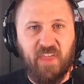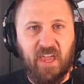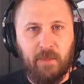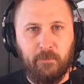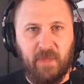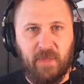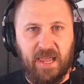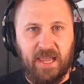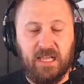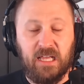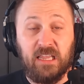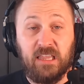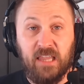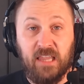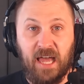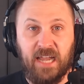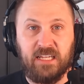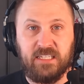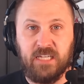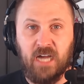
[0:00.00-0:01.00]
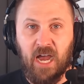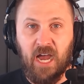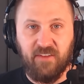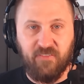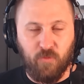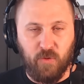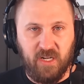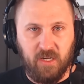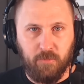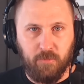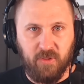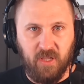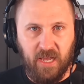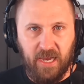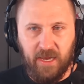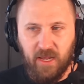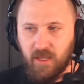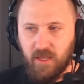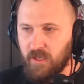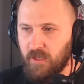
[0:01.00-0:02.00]
they make Let It Die
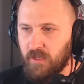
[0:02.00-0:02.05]
free-to-play?